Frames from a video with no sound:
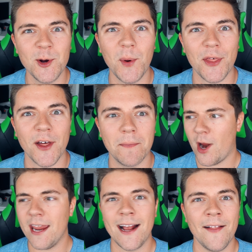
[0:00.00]
do with them?
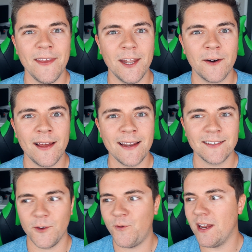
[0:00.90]
Brag on the
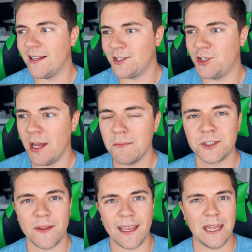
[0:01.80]
internet? Defeat a gym
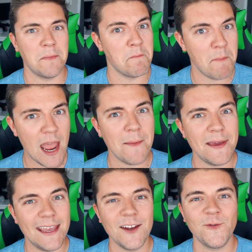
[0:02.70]
so they can
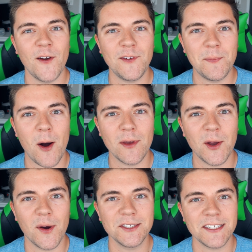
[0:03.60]
maybe get 50
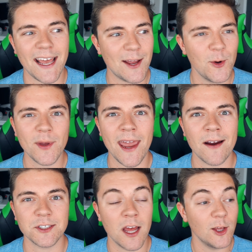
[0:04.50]
Pokecoins a day? Who
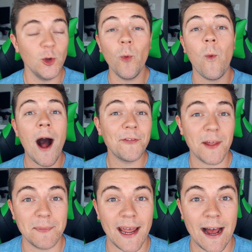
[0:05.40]
cares? You want
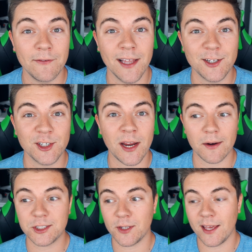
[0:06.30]
them to have
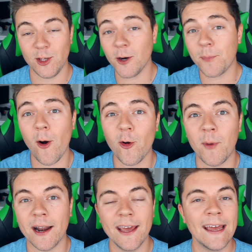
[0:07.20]
legendaries so that your Pokemon